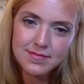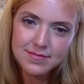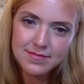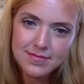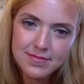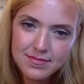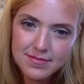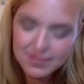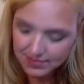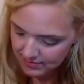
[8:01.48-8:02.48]

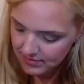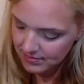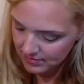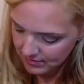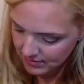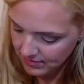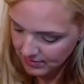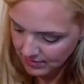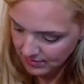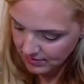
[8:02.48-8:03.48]

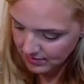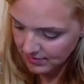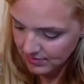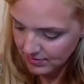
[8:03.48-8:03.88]
(not speaking)